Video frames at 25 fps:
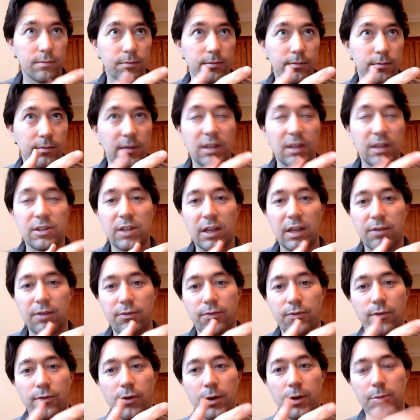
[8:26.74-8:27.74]

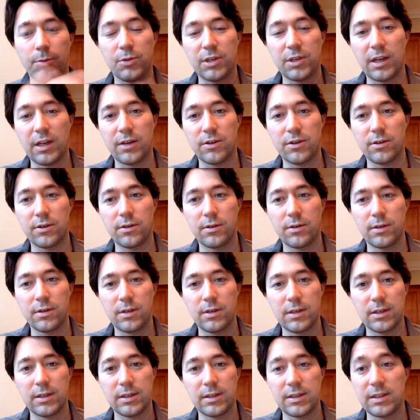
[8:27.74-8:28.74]
there's like 40%
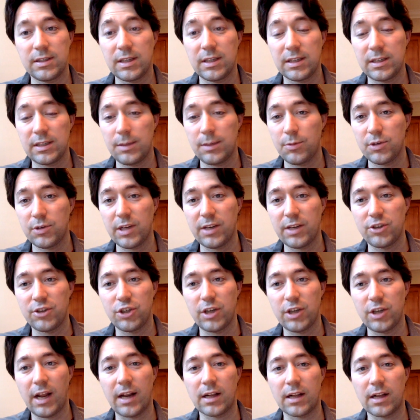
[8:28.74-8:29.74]
to
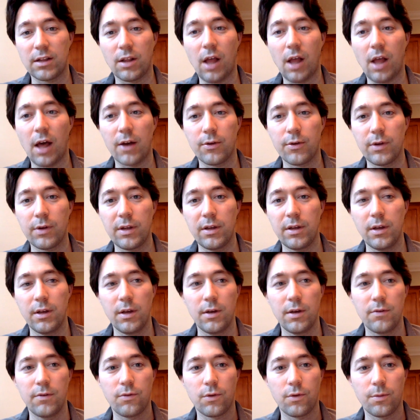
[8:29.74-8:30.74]
60% genetic
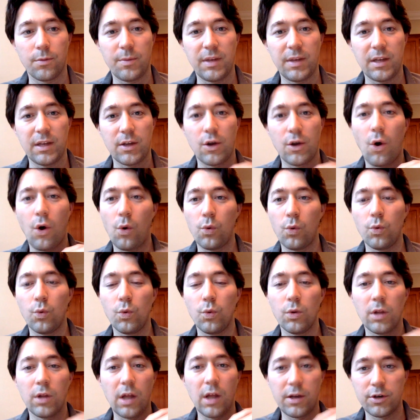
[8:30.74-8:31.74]
lottery for being
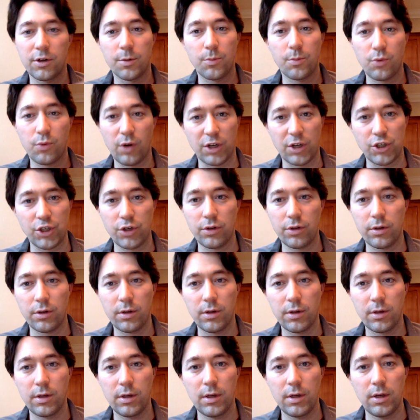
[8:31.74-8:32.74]
cool under
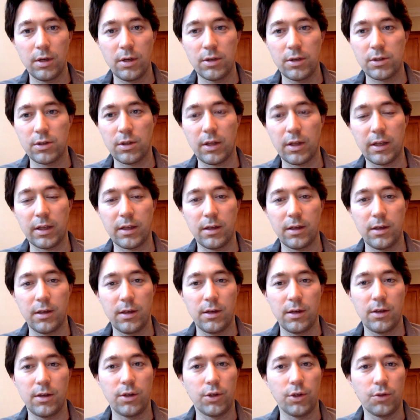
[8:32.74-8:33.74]
pressure. So
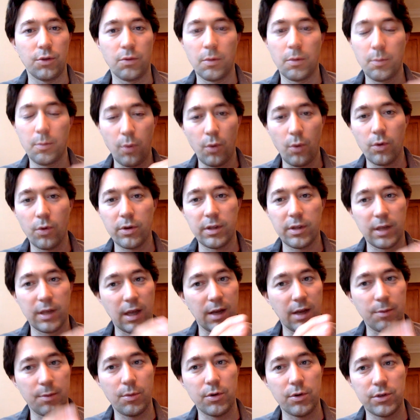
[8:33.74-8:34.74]
like you were
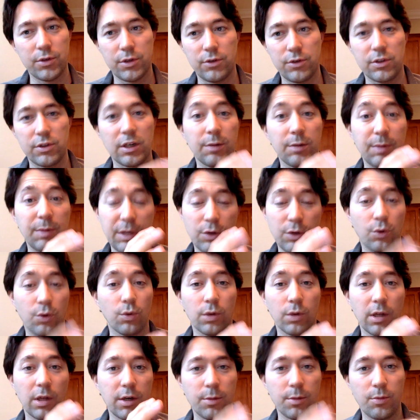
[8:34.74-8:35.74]
born the kind of person who's going to
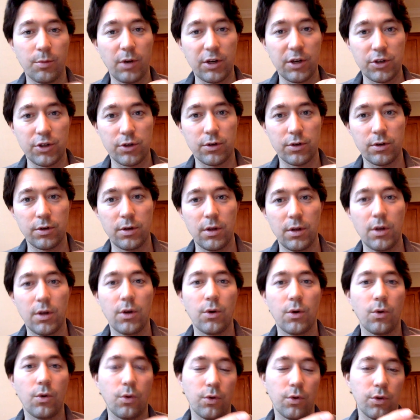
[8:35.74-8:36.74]
be cool under pressure,
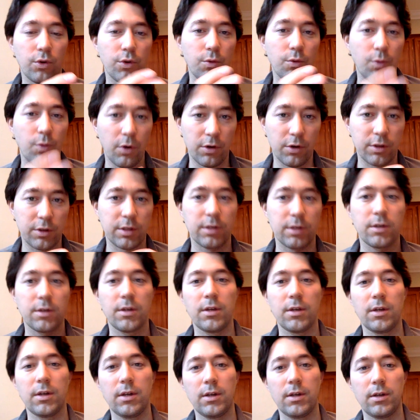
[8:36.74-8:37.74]
or you
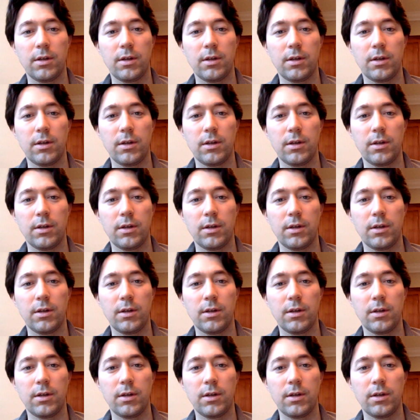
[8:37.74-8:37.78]
weren't.